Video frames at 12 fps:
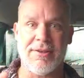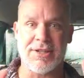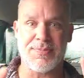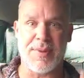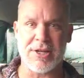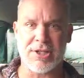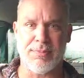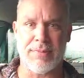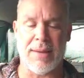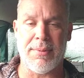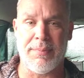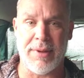their special,
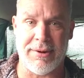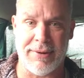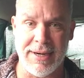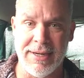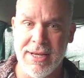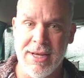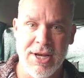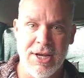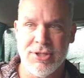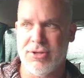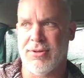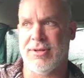blah, blah, blah, right?
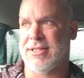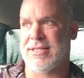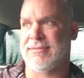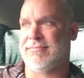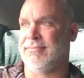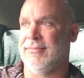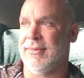So they're just,